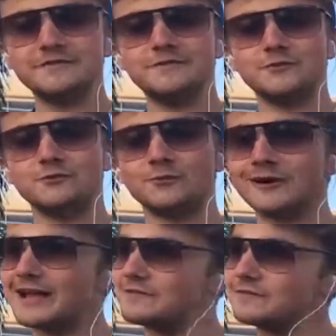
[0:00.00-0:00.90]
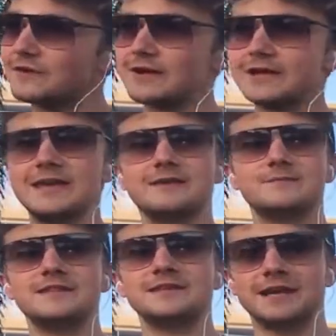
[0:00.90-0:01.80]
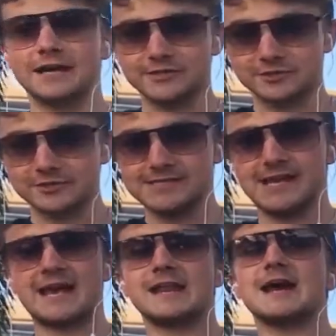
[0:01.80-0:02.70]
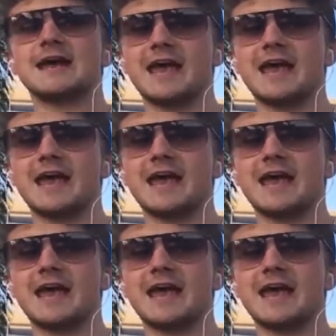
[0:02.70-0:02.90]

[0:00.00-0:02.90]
food wherever I am in the country, and